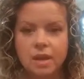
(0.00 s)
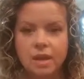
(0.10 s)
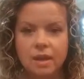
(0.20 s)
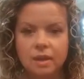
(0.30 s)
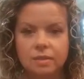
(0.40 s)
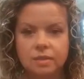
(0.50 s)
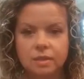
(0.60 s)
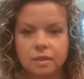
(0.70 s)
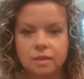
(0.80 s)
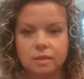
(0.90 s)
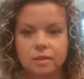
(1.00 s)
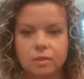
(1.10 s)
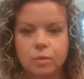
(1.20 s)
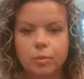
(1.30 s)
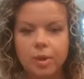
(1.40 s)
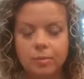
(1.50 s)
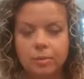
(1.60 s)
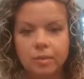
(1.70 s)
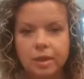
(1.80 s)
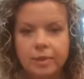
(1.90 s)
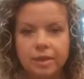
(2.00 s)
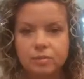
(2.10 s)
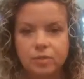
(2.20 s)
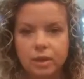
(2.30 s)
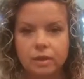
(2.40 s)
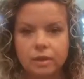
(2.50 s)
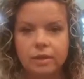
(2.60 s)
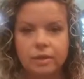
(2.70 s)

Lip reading: And you'll probably make a best friend